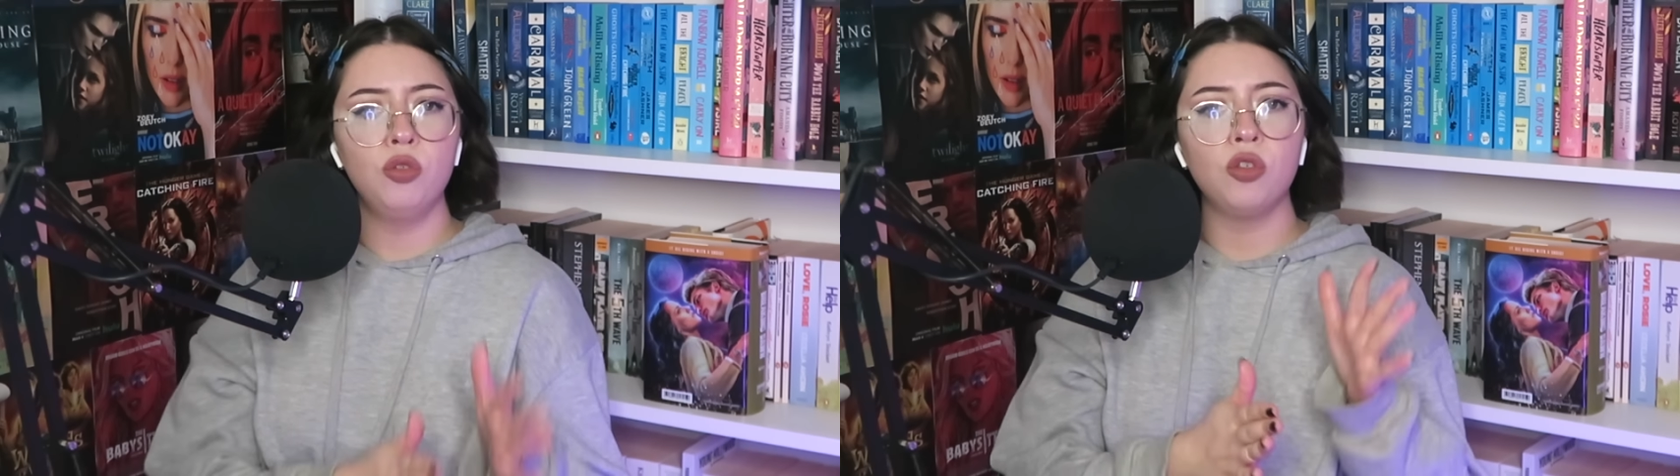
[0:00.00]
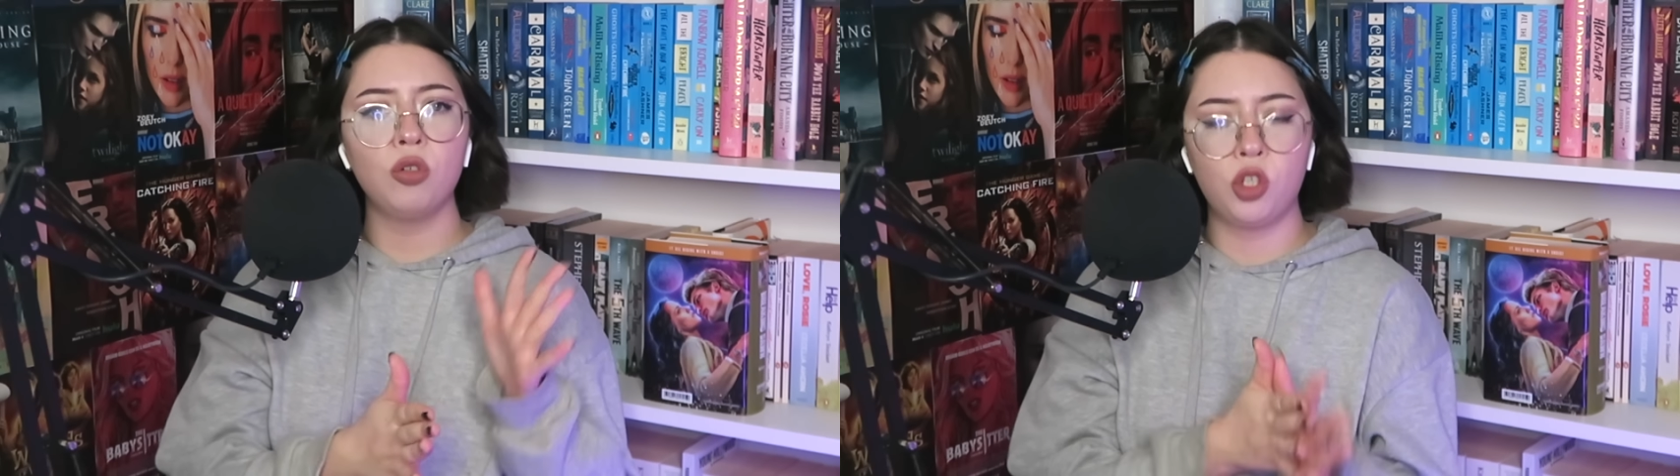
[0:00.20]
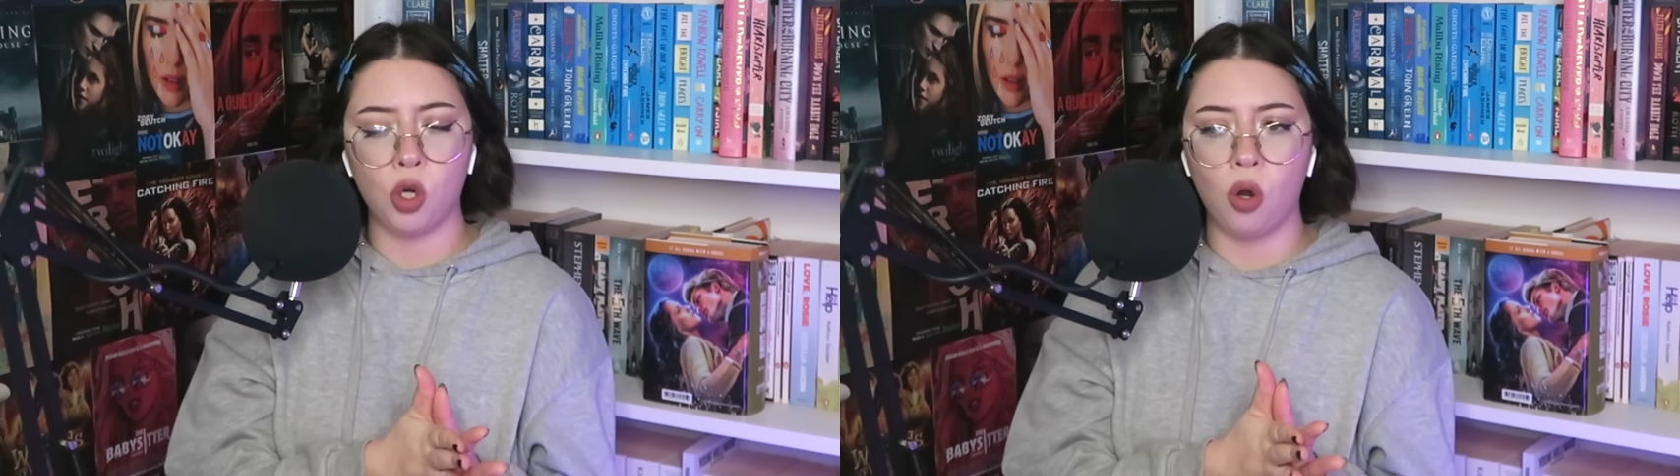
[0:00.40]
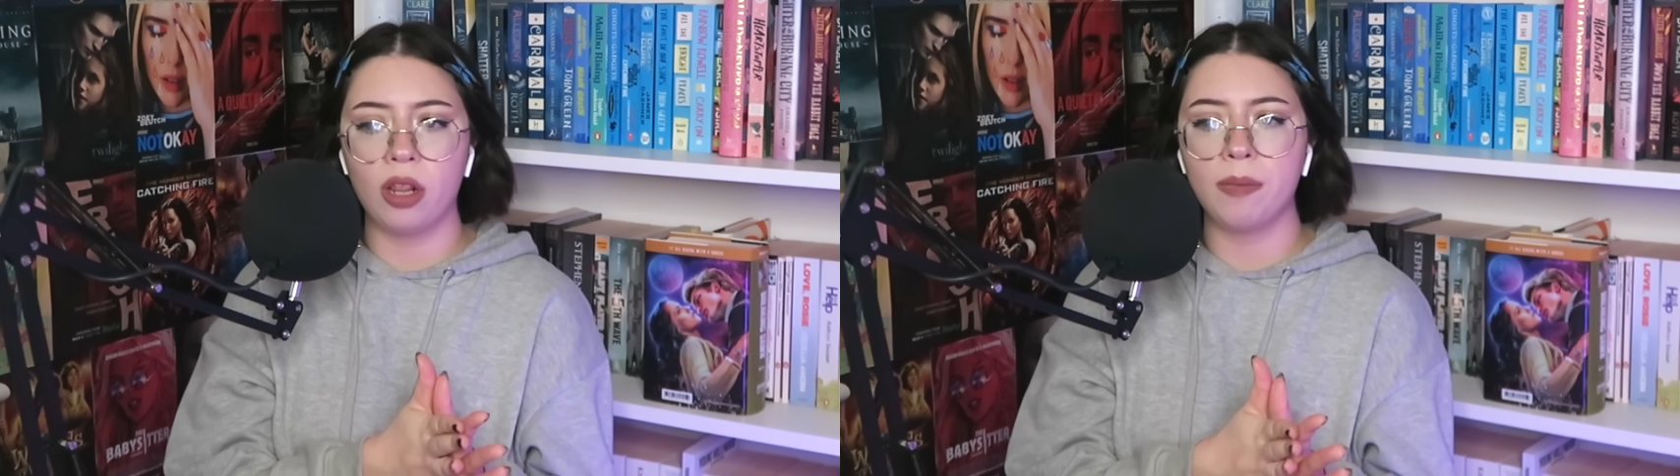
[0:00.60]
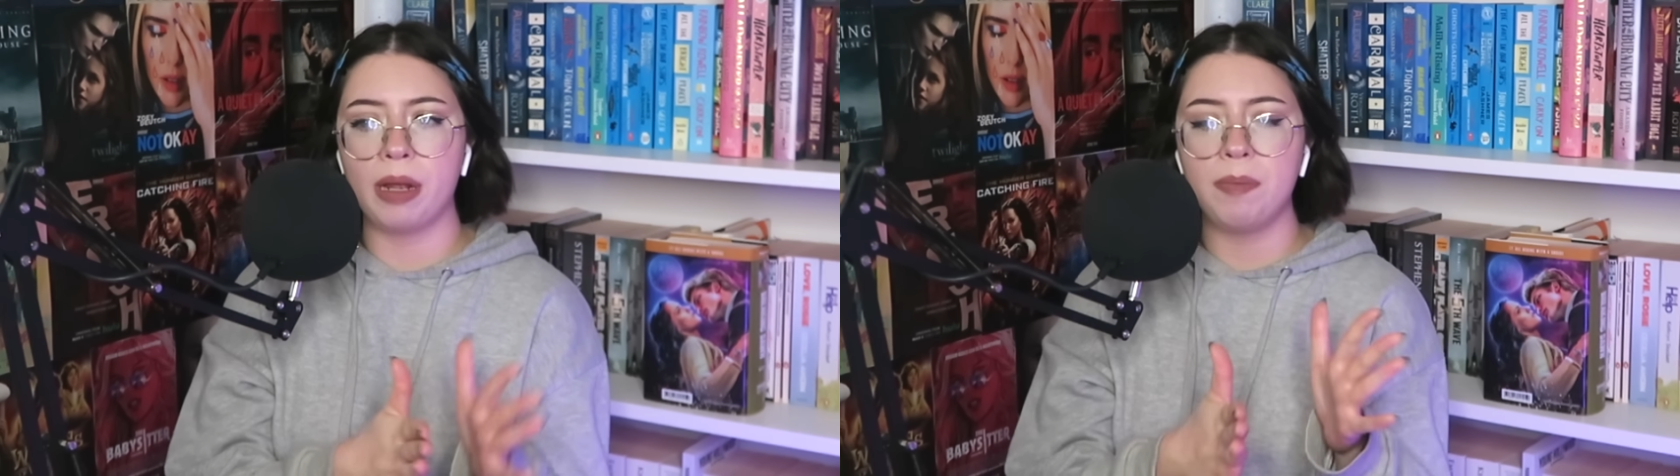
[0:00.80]
saw
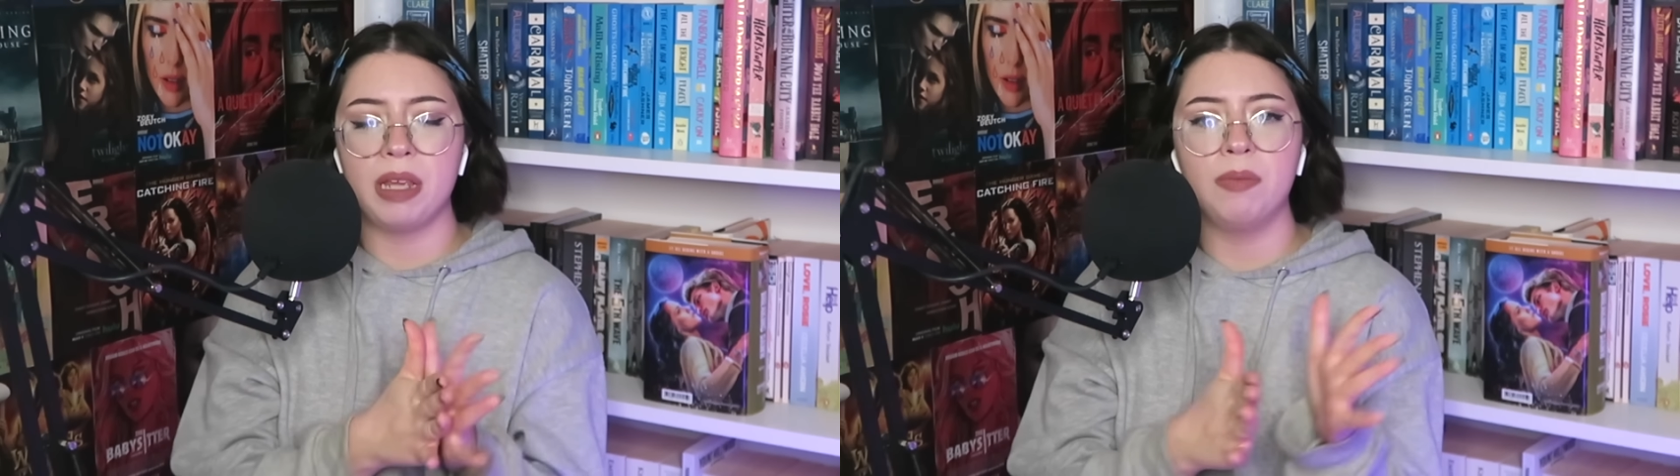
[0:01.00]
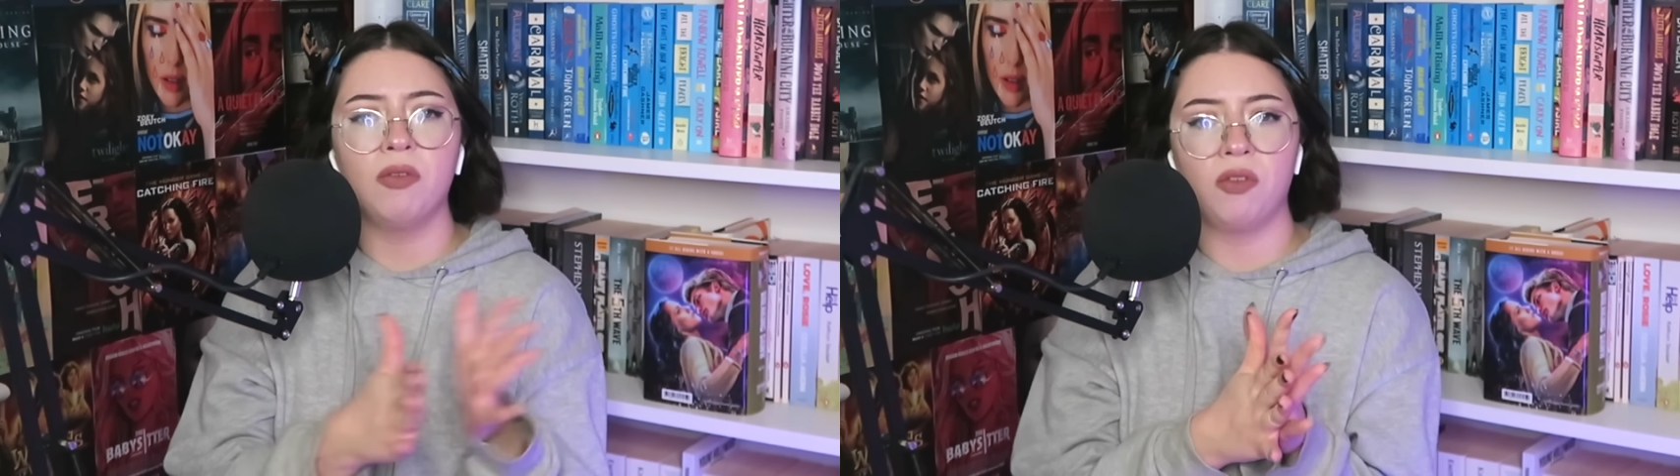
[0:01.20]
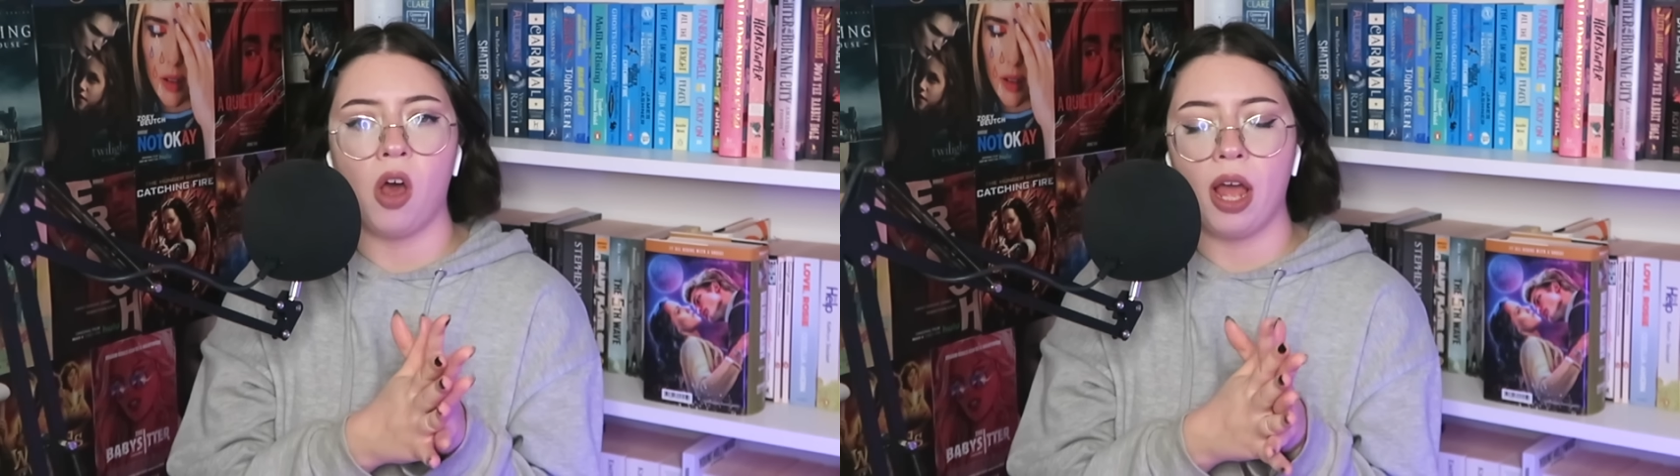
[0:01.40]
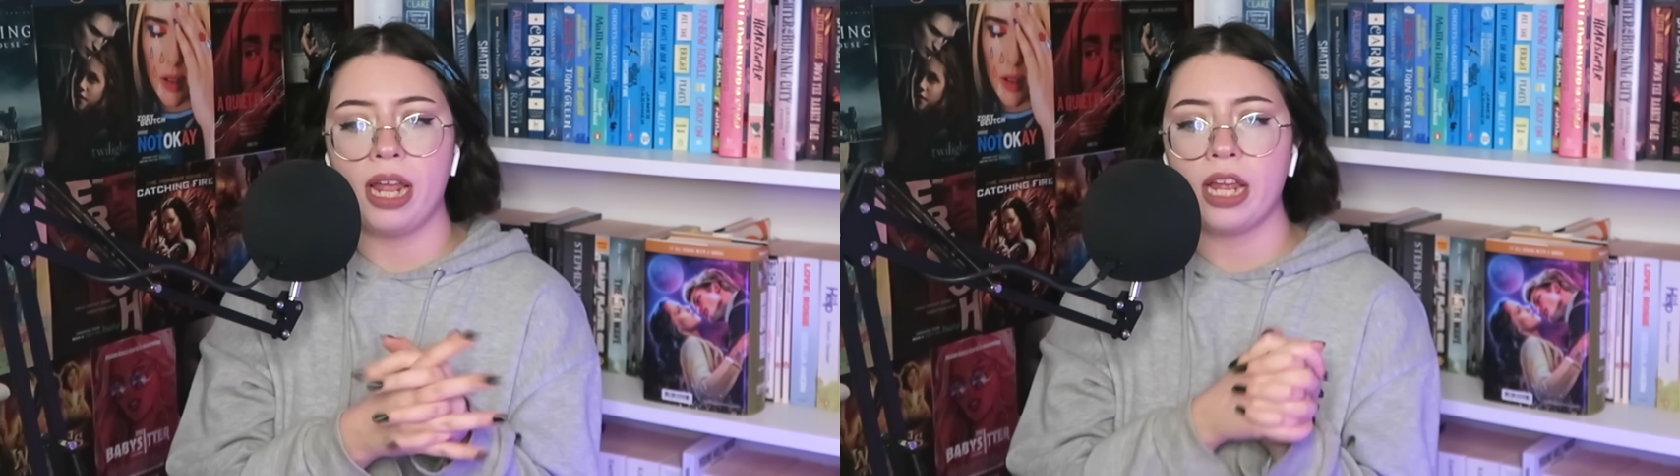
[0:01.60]
chocolate that made people fly,